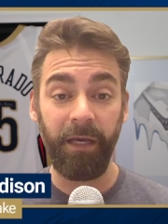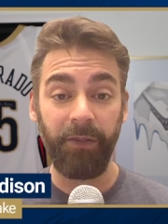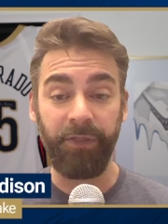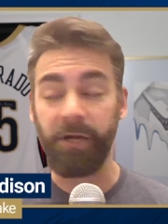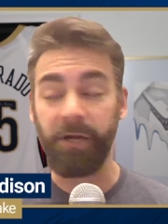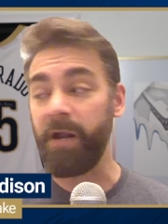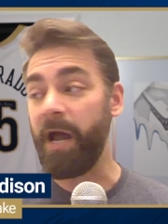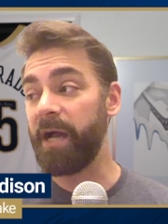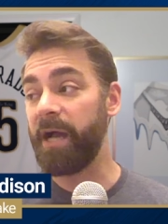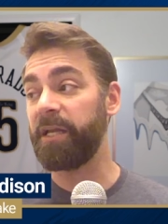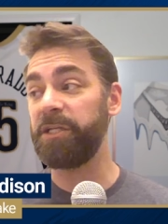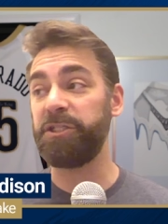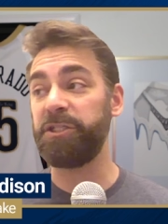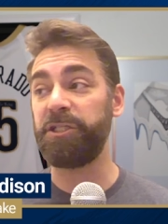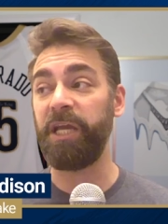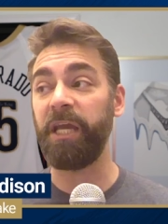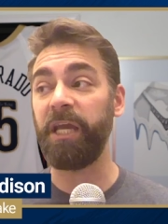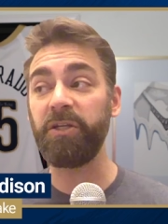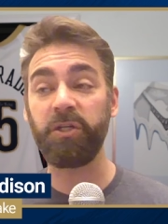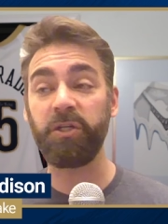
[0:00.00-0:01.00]
They're not going to
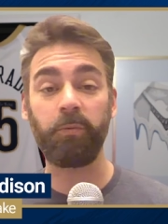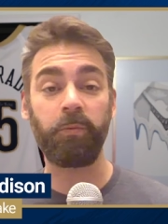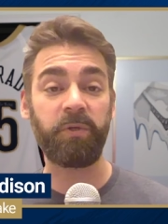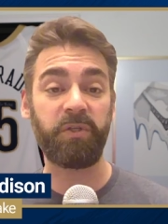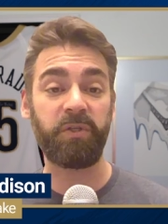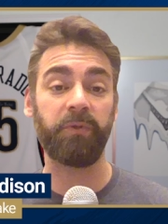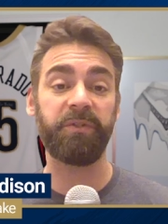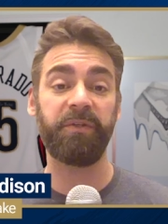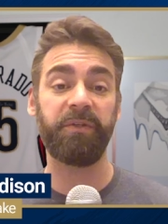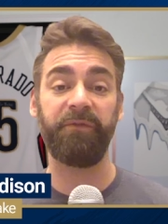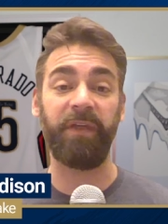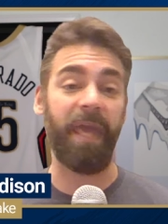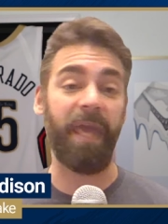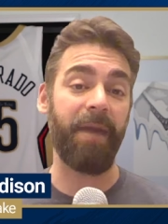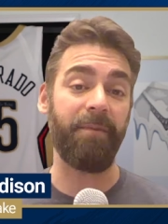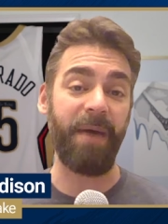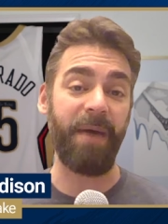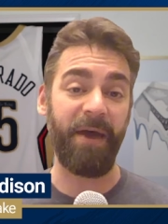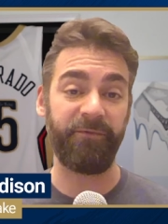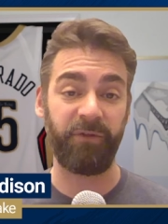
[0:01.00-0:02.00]
change a result of the
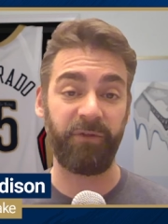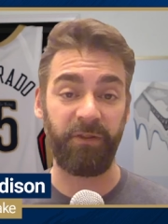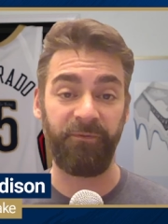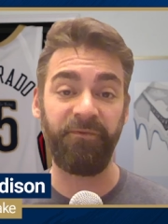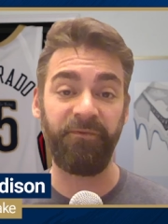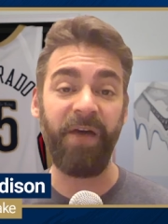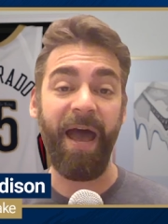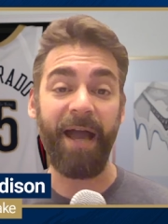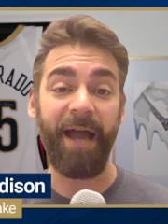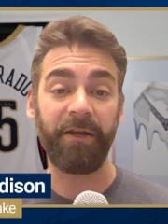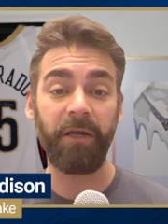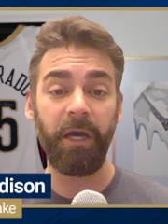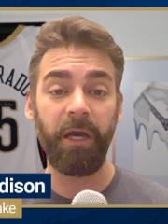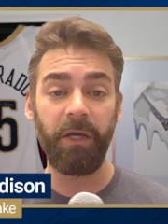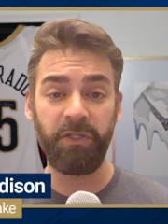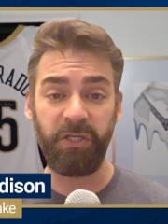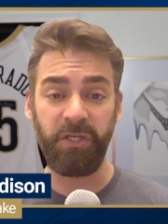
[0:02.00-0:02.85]
game after the fact.